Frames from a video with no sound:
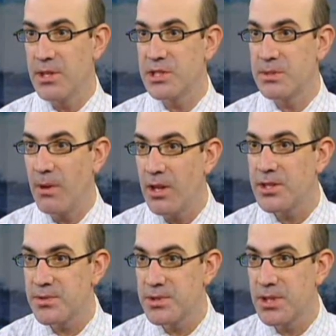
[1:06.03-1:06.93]
Some of the
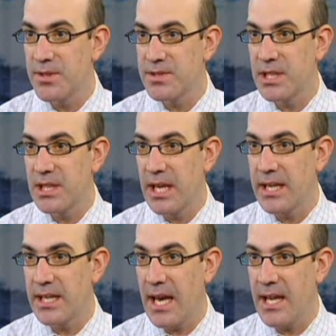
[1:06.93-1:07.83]
smallest reserves
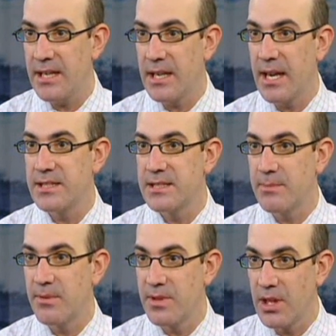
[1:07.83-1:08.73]
in Atlantic Canada
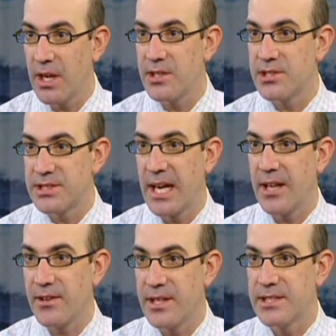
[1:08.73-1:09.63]
had some of the
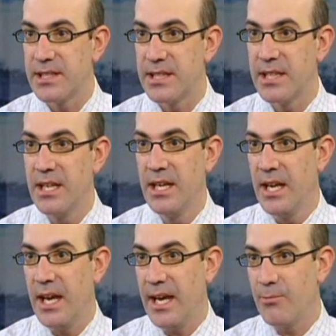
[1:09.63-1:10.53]
largest salaries,
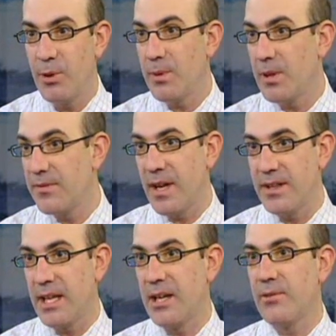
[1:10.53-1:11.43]
and we
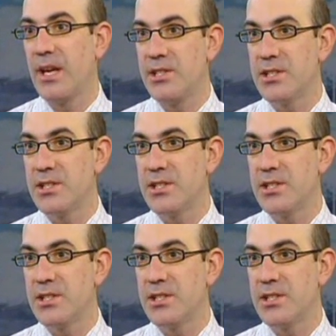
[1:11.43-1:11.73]
really found that